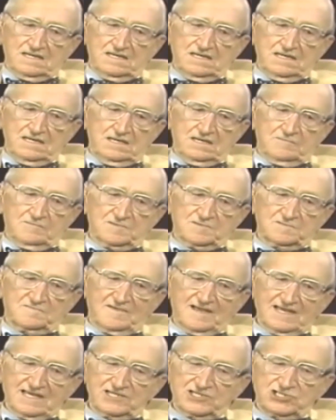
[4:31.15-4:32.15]
He was
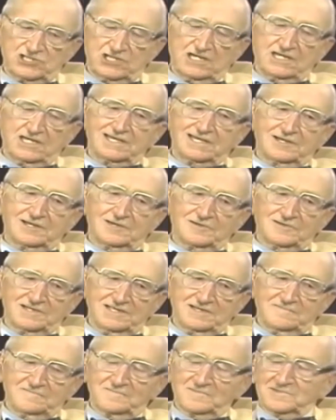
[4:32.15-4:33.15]
very shaky
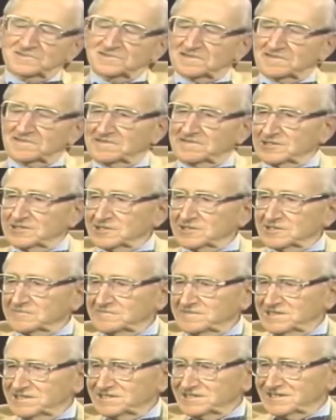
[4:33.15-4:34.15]
even on the theory
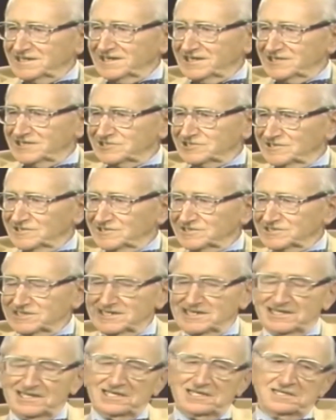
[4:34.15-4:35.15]
of international
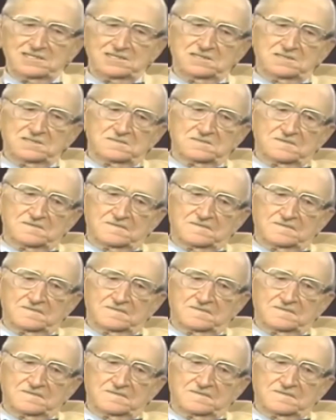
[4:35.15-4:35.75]
trade.